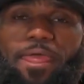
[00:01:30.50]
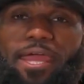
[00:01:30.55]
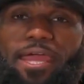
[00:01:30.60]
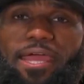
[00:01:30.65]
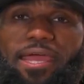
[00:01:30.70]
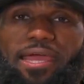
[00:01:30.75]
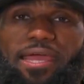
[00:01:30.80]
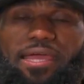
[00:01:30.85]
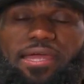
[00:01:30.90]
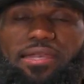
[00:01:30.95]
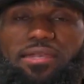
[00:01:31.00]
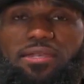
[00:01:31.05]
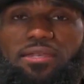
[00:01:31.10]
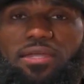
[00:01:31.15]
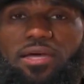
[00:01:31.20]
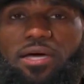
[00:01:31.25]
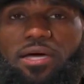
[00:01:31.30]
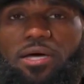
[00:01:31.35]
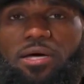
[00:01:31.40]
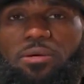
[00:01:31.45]

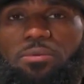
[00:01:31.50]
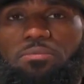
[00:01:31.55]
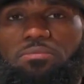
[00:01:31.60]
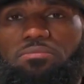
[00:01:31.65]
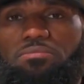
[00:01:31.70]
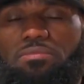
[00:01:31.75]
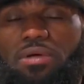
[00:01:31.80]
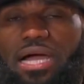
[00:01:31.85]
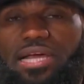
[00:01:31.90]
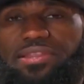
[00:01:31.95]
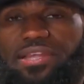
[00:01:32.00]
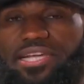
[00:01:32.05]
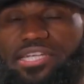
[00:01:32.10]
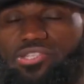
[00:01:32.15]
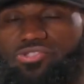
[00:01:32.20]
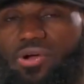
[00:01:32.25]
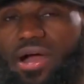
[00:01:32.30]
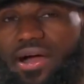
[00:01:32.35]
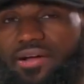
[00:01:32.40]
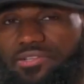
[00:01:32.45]
And um, I think
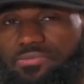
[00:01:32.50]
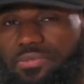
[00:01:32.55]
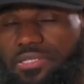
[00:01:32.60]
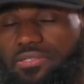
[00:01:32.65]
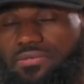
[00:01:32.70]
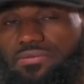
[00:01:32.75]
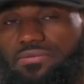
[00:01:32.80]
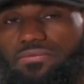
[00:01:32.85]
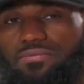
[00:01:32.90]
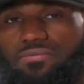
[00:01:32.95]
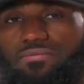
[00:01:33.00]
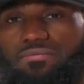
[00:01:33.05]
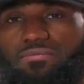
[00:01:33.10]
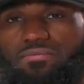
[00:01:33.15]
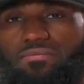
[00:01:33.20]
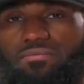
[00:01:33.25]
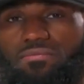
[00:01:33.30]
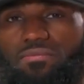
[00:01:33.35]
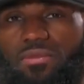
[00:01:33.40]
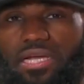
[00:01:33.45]
it drives me.
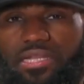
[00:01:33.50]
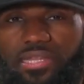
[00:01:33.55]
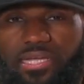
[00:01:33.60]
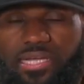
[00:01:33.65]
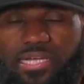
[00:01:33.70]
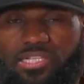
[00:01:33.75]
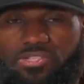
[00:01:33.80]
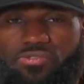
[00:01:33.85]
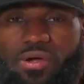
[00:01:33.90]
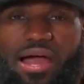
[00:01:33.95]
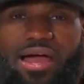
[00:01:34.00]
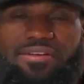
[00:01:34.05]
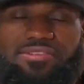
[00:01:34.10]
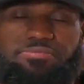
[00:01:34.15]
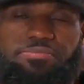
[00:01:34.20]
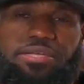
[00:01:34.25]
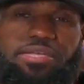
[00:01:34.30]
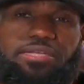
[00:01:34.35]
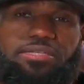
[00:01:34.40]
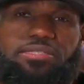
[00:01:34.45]
I think it
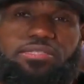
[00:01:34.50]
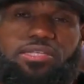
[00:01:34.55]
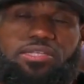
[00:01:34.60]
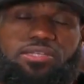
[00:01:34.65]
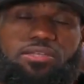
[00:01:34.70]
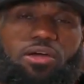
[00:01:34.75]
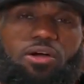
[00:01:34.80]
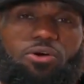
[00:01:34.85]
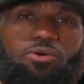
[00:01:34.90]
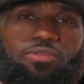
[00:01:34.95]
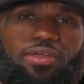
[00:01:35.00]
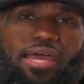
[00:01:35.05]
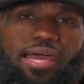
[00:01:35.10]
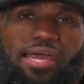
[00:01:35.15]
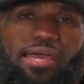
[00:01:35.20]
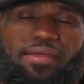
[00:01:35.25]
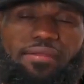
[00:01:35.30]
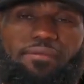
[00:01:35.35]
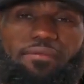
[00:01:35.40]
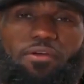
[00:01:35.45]
drives me to know
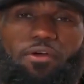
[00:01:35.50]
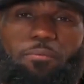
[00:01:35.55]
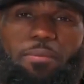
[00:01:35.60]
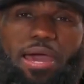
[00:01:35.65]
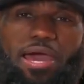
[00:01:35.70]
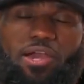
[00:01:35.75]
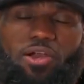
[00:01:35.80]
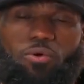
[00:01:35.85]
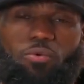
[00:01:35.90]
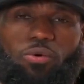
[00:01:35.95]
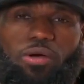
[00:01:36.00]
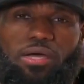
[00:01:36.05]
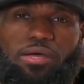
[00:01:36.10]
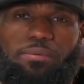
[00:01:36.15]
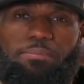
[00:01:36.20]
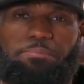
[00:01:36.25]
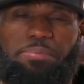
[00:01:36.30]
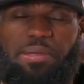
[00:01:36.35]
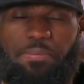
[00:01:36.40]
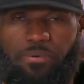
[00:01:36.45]
that no matter
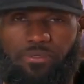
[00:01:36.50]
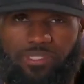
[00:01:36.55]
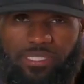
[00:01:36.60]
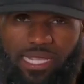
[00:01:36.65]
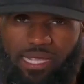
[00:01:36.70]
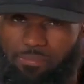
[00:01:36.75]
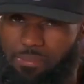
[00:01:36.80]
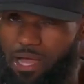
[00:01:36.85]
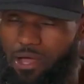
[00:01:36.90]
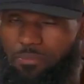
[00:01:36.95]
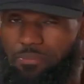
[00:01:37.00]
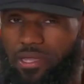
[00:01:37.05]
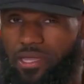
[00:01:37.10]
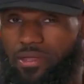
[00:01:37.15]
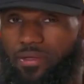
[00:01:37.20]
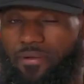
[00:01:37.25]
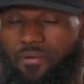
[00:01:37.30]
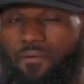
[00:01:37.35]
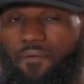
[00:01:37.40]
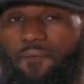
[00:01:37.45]
what people say about
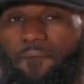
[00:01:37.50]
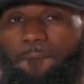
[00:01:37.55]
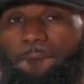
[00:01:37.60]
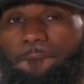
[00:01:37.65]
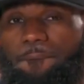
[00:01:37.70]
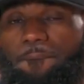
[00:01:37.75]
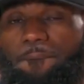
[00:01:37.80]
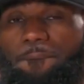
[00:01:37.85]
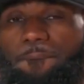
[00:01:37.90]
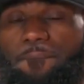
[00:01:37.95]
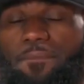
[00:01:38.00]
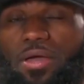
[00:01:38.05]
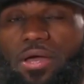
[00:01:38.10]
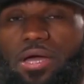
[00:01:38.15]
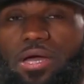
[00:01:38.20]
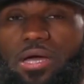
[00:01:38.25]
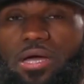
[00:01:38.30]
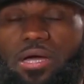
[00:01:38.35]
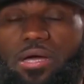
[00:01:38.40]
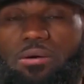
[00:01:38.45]
me,
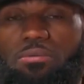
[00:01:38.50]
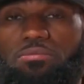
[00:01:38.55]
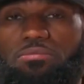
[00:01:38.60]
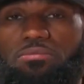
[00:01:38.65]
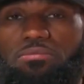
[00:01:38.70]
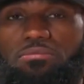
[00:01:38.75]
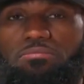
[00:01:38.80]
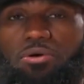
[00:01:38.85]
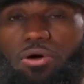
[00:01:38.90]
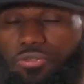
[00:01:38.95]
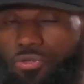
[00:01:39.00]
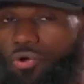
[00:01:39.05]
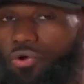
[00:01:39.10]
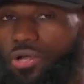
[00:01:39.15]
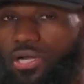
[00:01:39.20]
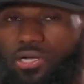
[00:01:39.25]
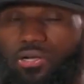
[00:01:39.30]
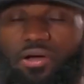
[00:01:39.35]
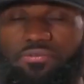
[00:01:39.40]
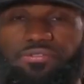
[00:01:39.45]
um, both
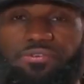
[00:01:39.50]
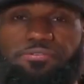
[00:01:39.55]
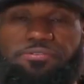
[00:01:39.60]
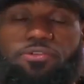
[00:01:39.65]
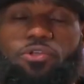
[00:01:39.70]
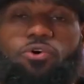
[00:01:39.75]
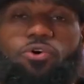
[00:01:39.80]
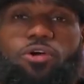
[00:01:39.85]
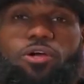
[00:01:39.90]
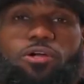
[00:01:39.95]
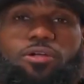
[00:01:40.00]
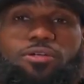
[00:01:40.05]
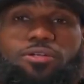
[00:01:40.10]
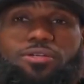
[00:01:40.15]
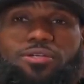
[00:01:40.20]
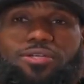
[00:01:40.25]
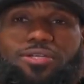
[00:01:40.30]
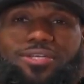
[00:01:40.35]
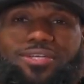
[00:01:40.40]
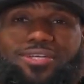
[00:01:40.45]
on and off the floor,
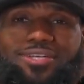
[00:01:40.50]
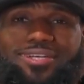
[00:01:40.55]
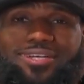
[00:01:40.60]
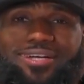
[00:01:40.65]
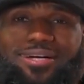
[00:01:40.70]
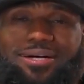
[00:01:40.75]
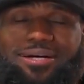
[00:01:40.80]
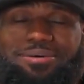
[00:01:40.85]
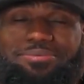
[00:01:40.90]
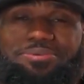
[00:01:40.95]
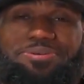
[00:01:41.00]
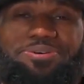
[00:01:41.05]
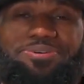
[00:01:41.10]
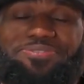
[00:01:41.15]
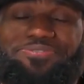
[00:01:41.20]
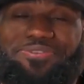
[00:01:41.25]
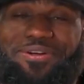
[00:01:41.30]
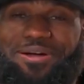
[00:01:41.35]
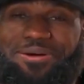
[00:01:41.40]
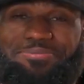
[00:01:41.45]
um,
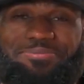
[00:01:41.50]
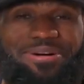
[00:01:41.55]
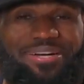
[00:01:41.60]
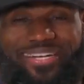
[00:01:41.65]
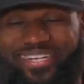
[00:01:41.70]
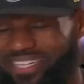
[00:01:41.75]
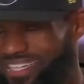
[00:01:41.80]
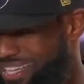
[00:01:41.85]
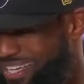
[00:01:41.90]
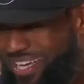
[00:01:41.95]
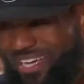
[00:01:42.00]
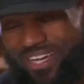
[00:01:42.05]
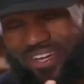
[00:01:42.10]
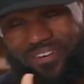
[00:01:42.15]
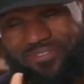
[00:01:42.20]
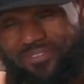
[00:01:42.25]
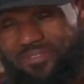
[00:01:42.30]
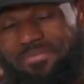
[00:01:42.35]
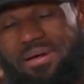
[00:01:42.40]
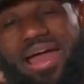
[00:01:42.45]
from
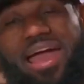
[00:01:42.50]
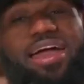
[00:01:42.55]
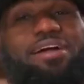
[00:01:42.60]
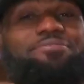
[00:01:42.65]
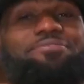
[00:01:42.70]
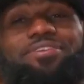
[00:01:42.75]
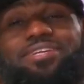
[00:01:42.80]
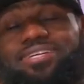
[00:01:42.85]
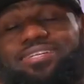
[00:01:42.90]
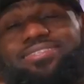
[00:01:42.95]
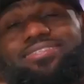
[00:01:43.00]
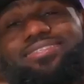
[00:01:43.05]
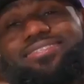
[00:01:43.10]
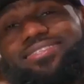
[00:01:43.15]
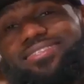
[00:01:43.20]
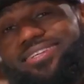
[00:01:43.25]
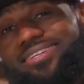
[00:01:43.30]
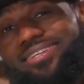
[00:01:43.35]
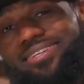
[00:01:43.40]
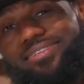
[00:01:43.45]
from athletes
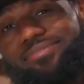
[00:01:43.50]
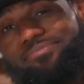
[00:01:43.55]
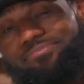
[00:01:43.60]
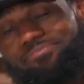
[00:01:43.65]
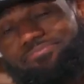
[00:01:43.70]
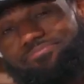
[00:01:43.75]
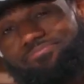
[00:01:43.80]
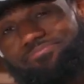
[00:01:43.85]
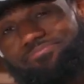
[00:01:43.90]
to